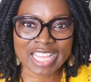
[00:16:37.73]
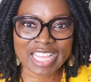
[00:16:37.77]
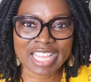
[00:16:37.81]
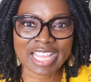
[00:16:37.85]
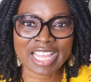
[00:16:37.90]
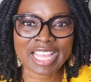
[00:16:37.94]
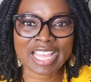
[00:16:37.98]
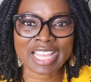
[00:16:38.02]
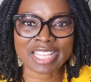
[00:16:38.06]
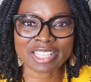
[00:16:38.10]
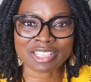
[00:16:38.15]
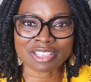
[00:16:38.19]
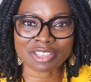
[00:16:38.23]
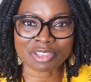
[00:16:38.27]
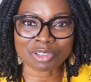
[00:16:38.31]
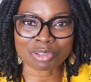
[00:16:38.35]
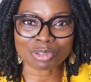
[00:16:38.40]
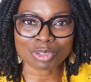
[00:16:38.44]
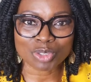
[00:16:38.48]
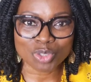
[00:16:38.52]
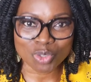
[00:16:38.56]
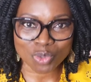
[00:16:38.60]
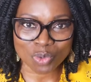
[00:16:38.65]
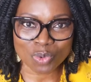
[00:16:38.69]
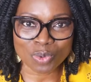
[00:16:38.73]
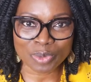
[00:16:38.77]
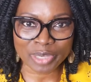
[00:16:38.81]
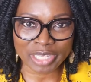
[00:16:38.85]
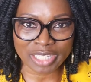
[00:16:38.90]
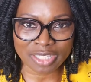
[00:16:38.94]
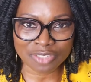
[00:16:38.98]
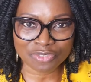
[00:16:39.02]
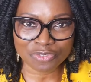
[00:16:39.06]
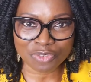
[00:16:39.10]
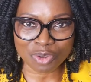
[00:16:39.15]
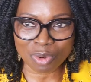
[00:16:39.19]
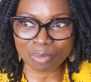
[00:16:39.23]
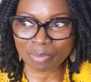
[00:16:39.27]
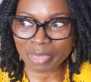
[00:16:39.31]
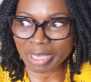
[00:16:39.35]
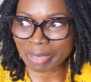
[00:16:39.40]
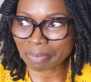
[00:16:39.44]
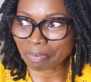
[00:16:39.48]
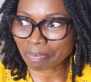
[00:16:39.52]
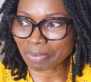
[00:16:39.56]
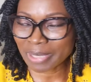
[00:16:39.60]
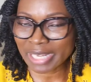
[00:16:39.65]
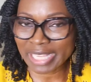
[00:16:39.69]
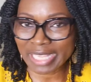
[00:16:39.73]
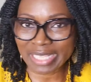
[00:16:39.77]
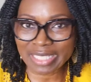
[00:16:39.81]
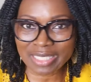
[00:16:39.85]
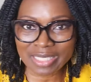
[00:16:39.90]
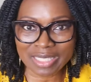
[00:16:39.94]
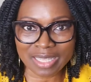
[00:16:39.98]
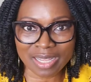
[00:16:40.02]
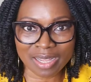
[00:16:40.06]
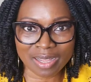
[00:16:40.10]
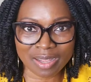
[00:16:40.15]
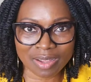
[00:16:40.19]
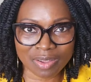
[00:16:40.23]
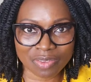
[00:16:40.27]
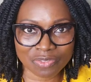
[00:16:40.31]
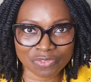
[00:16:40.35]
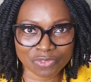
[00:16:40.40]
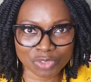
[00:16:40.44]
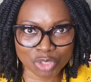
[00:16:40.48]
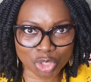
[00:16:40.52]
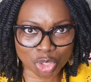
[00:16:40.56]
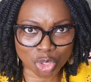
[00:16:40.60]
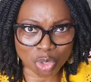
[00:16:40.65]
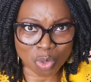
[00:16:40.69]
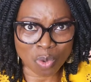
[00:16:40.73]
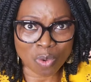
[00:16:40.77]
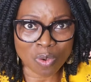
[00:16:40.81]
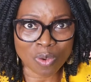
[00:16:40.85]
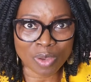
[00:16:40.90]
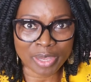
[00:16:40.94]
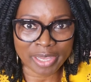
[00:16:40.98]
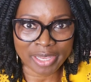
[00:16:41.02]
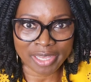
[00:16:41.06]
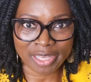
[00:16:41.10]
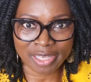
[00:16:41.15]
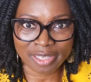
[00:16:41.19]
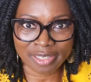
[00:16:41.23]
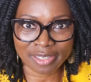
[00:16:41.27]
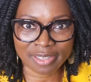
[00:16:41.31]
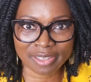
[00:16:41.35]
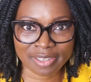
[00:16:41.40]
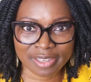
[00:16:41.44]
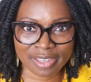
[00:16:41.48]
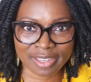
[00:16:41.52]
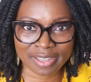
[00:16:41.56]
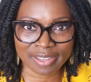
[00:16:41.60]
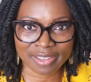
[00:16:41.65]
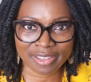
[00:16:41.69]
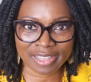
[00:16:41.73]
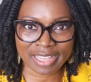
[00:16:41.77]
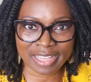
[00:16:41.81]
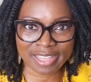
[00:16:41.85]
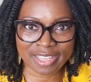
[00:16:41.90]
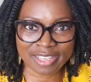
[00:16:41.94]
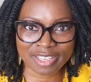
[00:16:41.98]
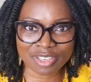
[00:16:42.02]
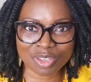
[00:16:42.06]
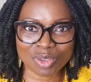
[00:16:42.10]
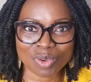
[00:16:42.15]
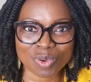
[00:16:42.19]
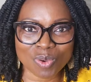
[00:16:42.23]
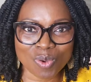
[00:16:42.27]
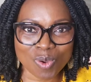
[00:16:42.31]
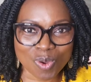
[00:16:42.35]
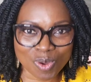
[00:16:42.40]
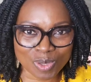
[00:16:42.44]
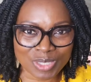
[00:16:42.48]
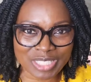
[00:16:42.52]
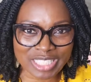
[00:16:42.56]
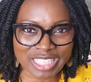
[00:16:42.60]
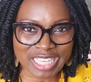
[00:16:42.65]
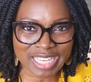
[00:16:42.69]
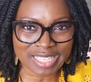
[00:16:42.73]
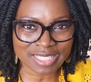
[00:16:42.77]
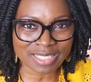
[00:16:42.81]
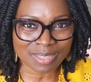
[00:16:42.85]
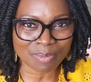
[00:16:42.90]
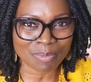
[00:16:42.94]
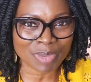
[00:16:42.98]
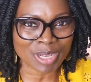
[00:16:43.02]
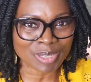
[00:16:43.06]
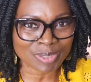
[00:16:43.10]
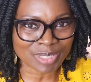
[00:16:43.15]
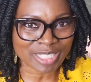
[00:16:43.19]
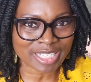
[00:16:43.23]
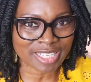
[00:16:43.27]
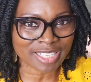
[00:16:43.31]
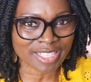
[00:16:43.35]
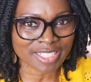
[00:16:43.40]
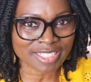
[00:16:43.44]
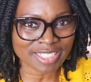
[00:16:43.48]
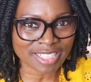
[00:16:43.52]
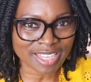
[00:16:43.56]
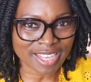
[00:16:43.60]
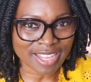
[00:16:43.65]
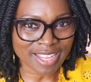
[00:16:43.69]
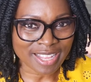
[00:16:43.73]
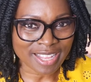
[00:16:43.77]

and you do it from a place of joy and you're content about it.